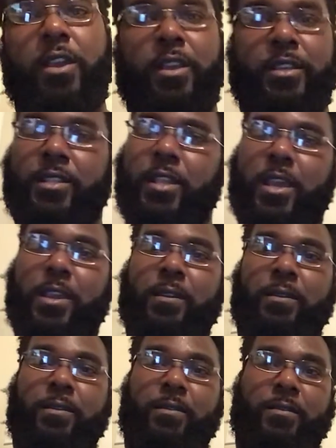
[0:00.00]
It's like
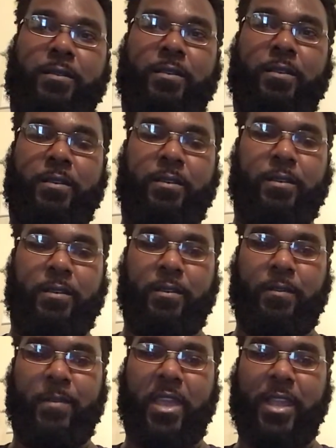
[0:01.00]

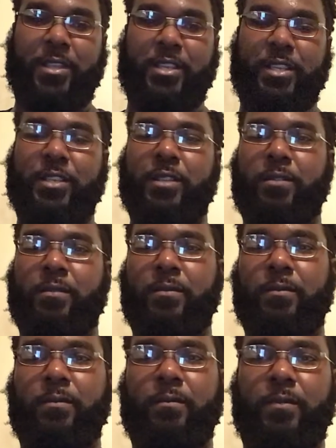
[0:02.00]
your man just
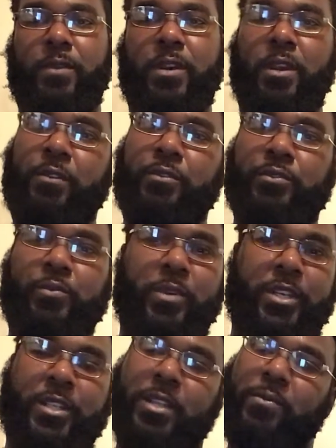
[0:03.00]
knows
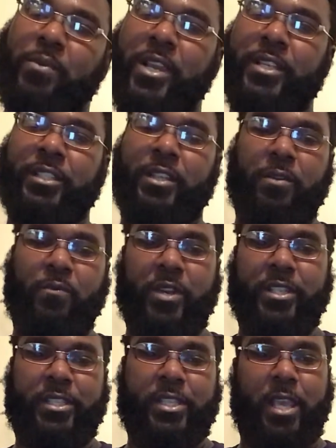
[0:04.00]
what direction and
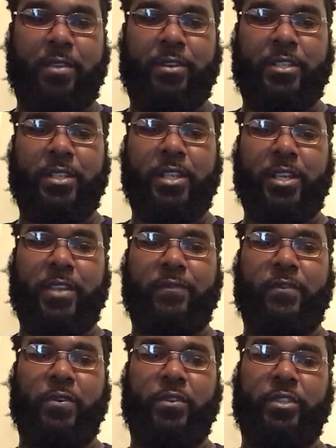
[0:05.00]
what sound it's looking for.